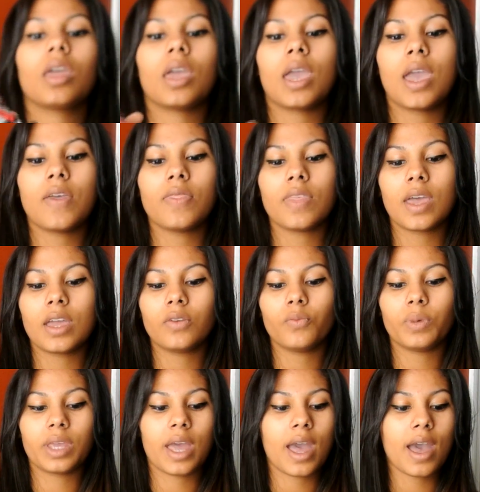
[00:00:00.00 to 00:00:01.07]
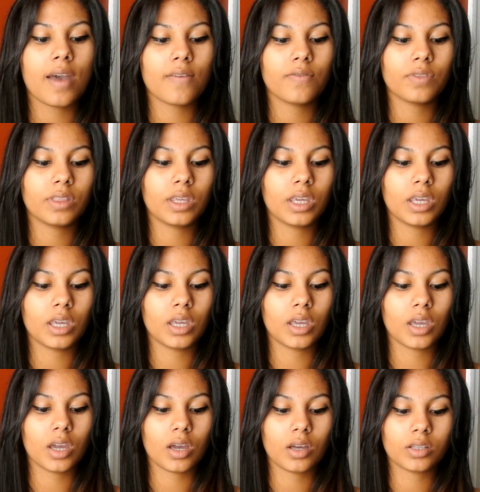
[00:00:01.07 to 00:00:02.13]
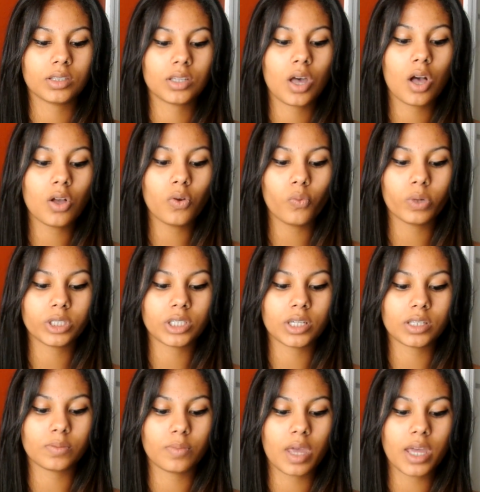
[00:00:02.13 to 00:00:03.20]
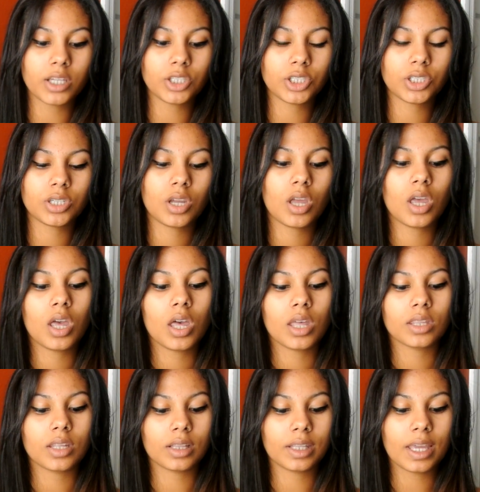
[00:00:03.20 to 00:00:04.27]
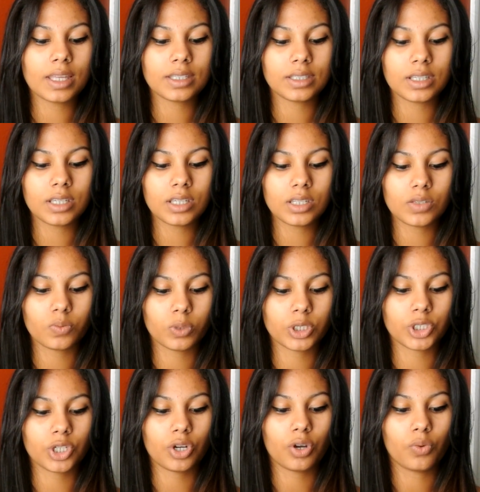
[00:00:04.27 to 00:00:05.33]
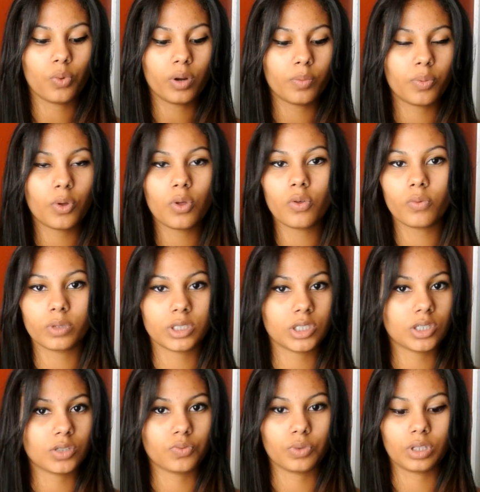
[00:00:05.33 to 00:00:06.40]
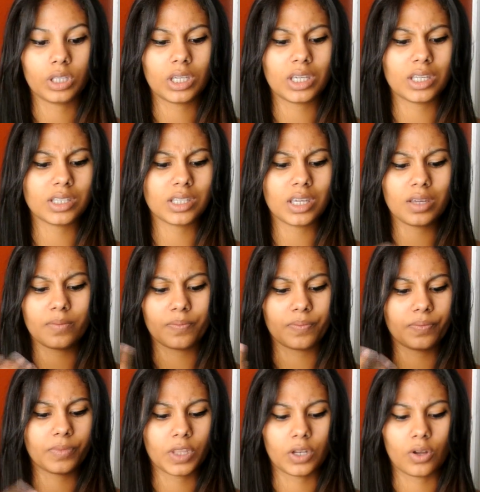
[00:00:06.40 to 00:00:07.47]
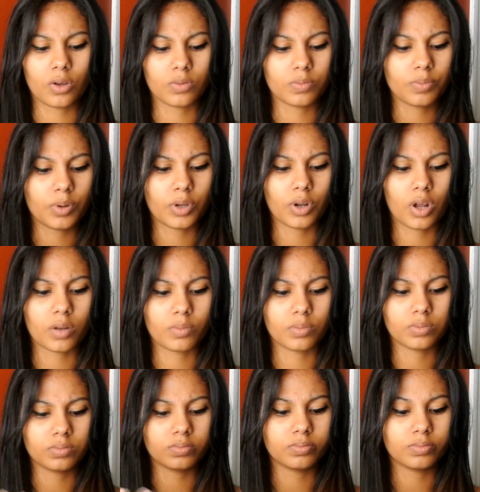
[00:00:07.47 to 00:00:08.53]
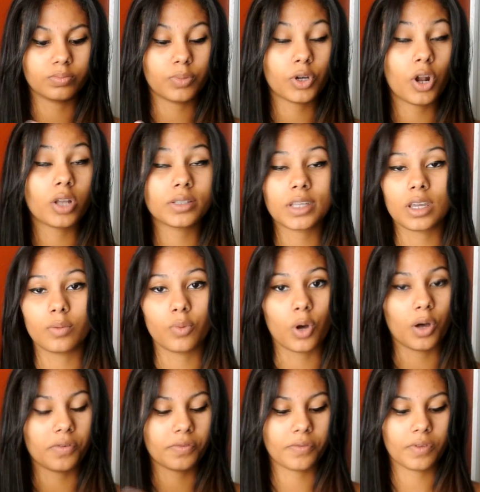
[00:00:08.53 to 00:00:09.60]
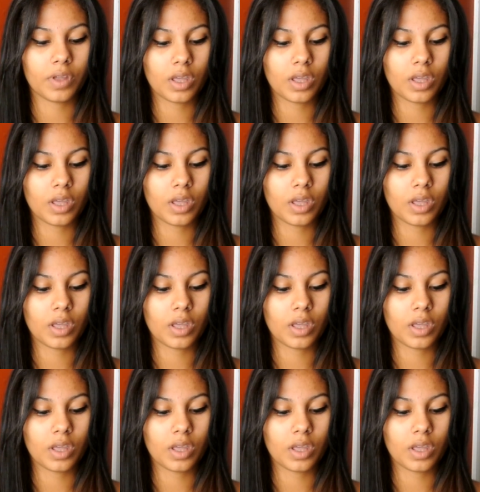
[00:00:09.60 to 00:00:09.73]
And then we have the tongue, which is mesh. The laces, which are one pull, which is really easy, put on, take them off.